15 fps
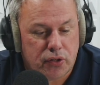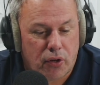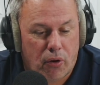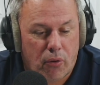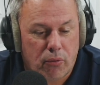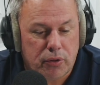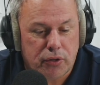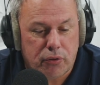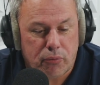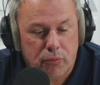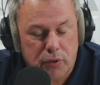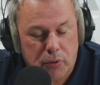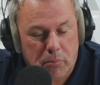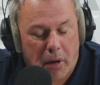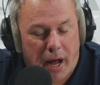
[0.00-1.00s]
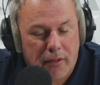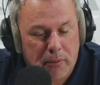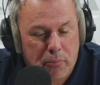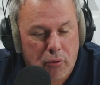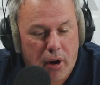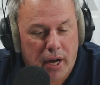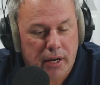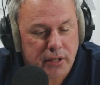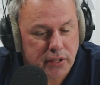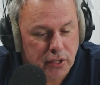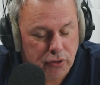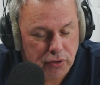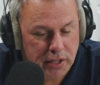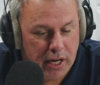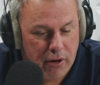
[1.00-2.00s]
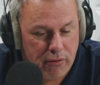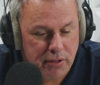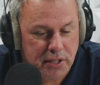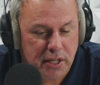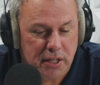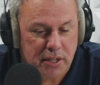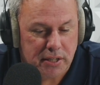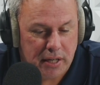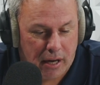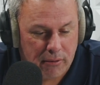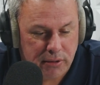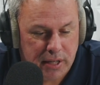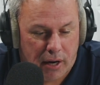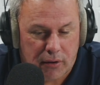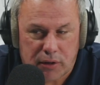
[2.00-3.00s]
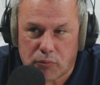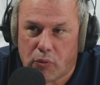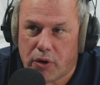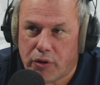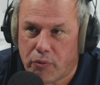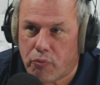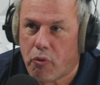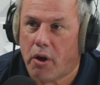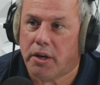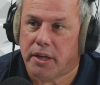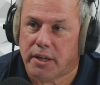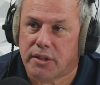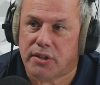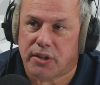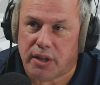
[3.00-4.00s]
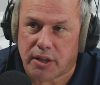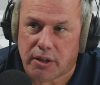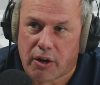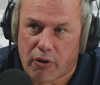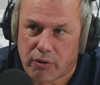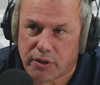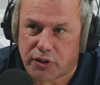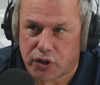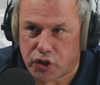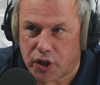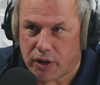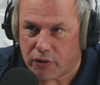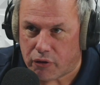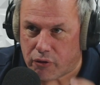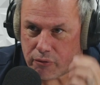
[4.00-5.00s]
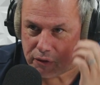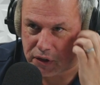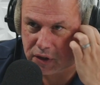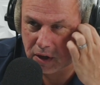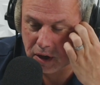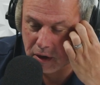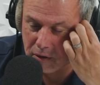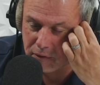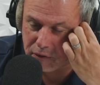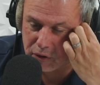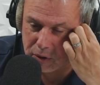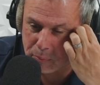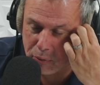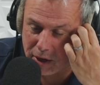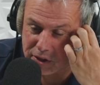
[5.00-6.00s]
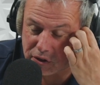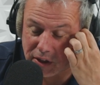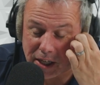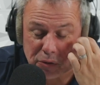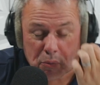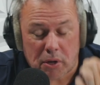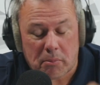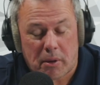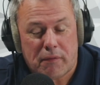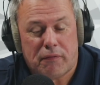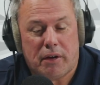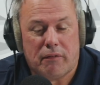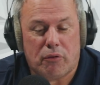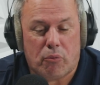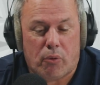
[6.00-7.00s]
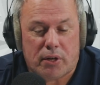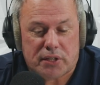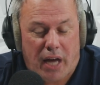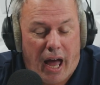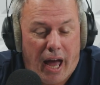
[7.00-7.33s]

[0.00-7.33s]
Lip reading: So you buy the product and you're guaranteed a downtown. And one of the run hits in there is the Jalen Hurts Philly pretzel. That's one of my favorite ones.